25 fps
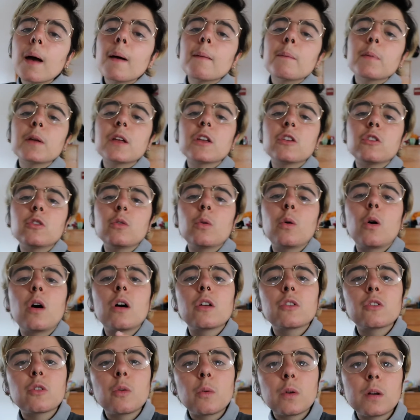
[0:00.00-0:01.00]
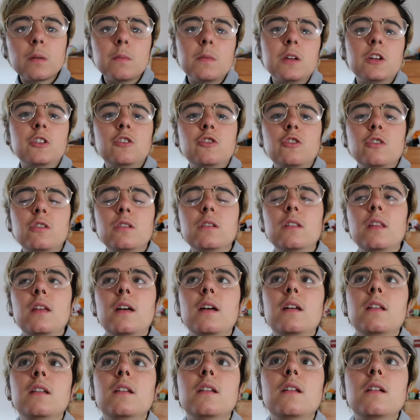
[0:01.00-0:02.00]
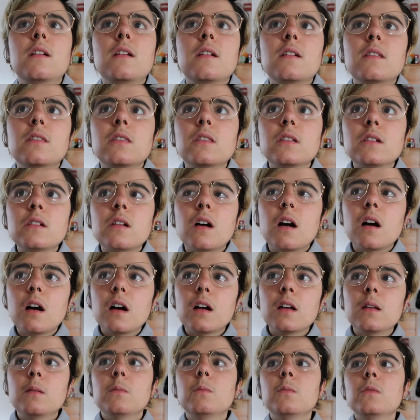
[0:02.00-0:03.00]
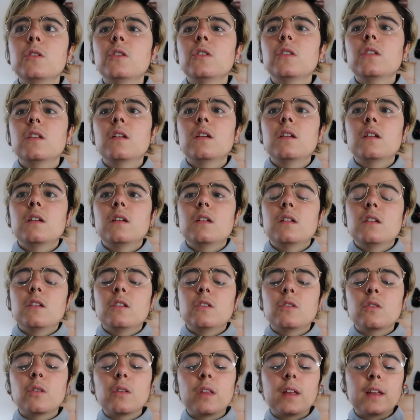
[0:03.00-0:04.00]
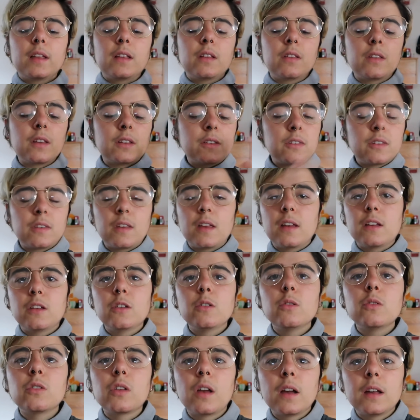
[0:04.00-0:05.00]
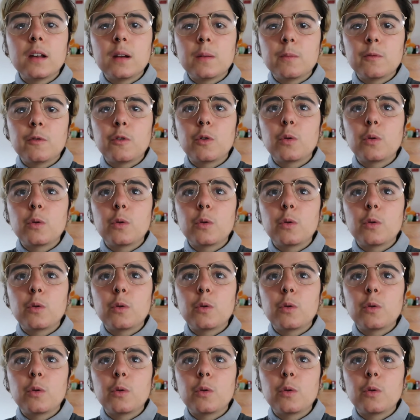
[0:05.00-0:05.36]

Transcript: because you also want to make sure that the times, so like let's say you sign up